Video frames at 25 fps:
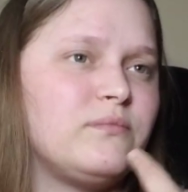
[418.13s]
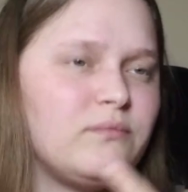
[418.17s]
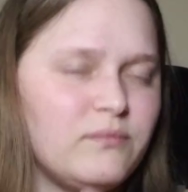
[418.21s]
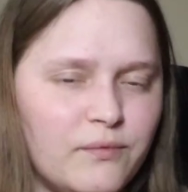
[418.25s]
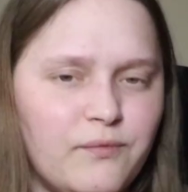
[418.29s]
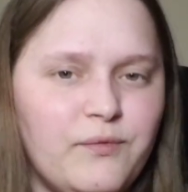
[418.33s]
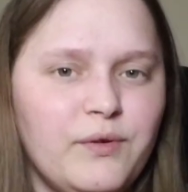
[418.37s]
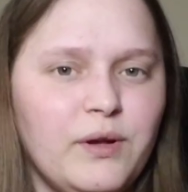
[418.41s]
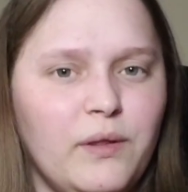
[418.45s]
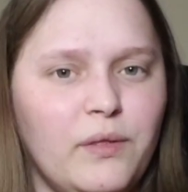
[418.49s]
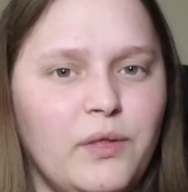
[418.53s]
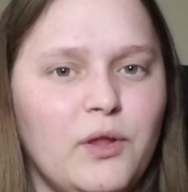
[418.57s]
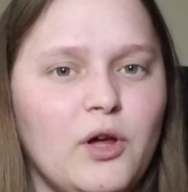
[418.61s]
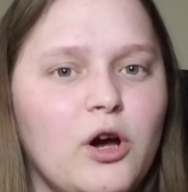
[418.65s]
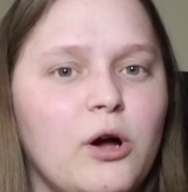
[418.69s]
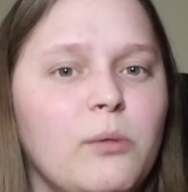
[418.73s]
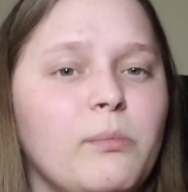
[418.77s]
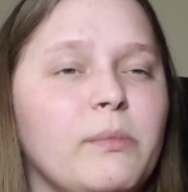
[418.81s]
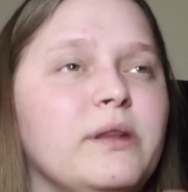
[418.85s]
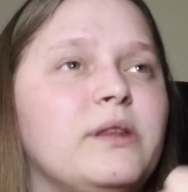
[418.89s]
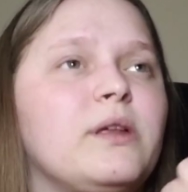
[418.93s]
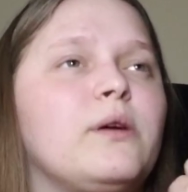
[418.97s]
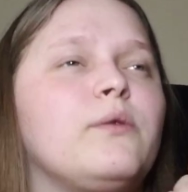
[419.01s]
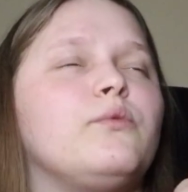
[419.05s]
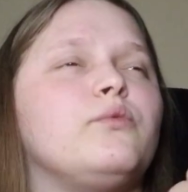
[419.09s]
feeding the
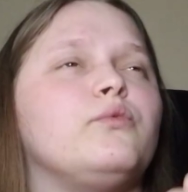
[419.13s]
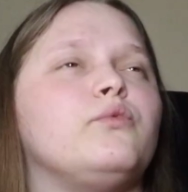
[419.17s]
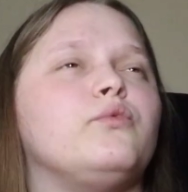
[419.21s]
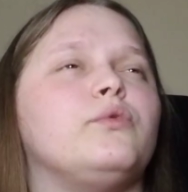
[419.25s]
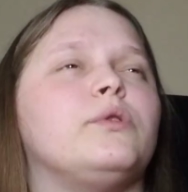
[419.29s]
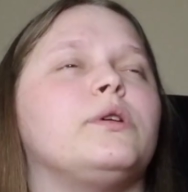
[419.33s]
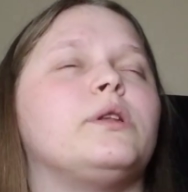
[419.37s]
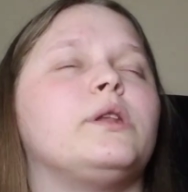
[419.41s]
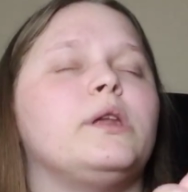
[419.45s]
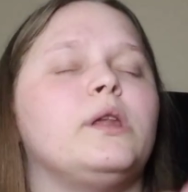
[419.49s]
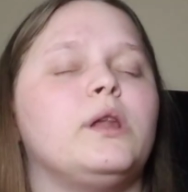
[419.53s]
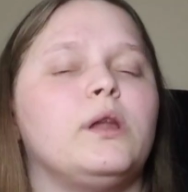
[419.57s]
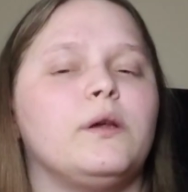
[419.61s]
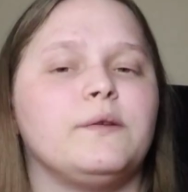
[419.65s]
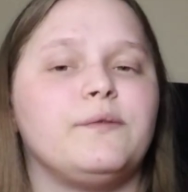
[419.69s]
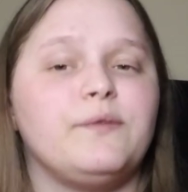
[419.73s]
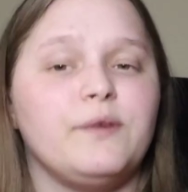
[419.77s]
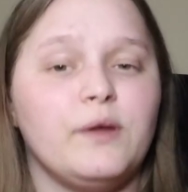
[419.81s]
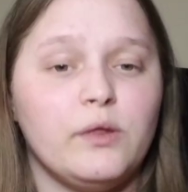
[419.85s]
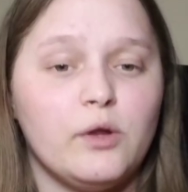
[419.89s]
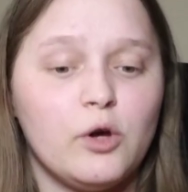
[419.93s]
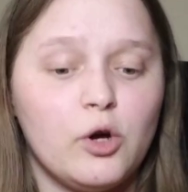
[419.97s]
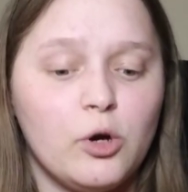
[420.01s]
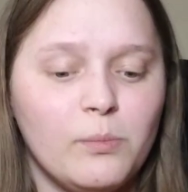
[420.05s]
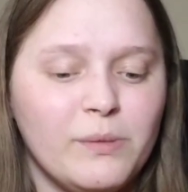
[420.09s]
homeless. I really love
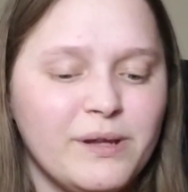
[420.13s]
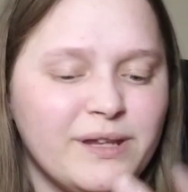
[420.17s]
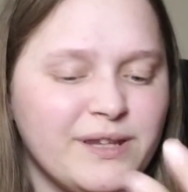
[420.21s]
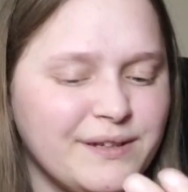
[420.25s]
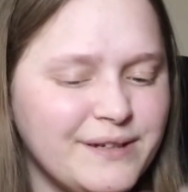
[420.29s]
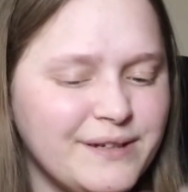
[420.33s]
feeding the homeless. I